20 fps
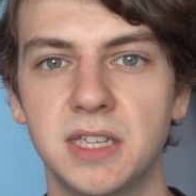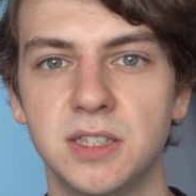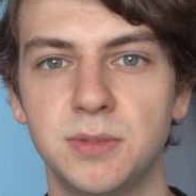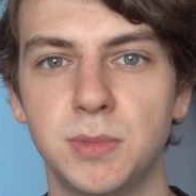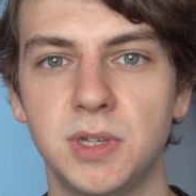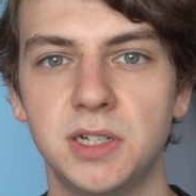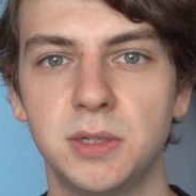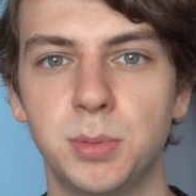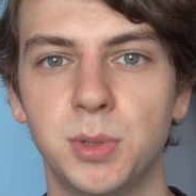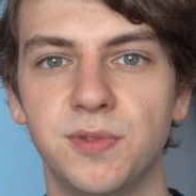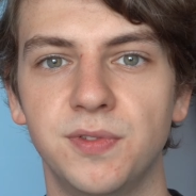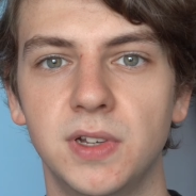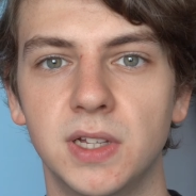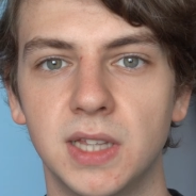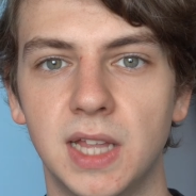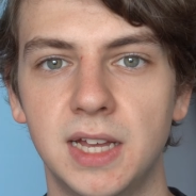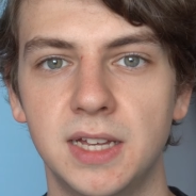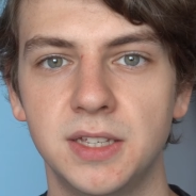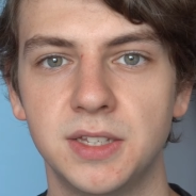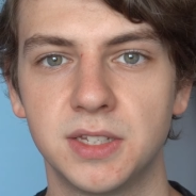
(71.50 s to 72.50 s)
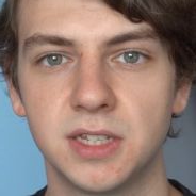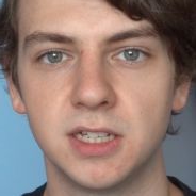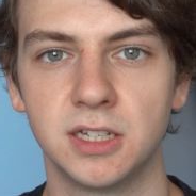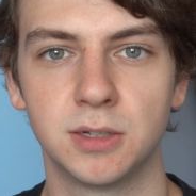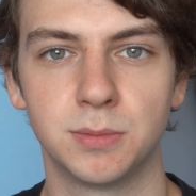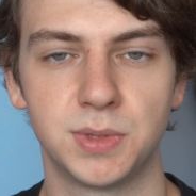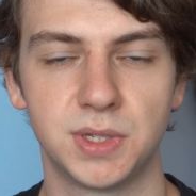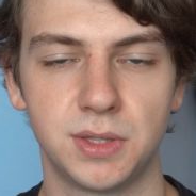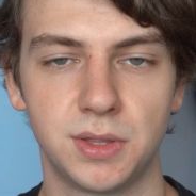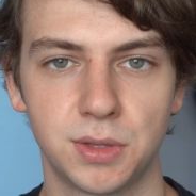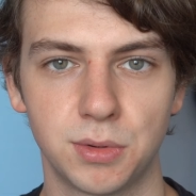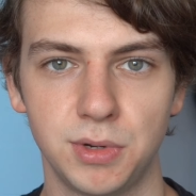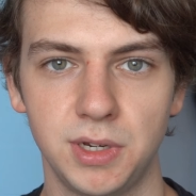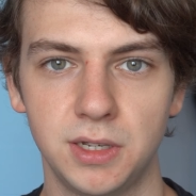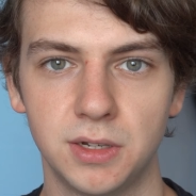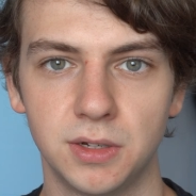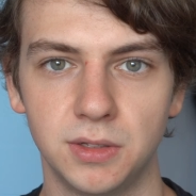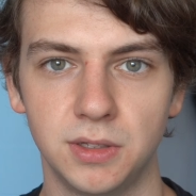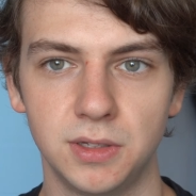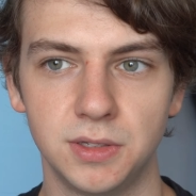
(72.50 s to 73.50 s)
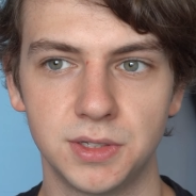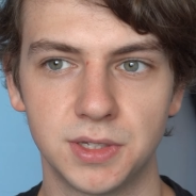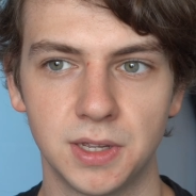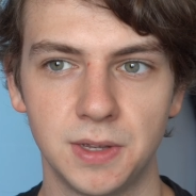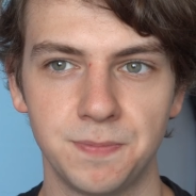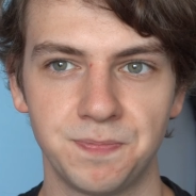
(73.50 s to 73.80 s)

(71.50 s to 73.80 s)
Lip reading: is made up of glass, it comes in 3 colours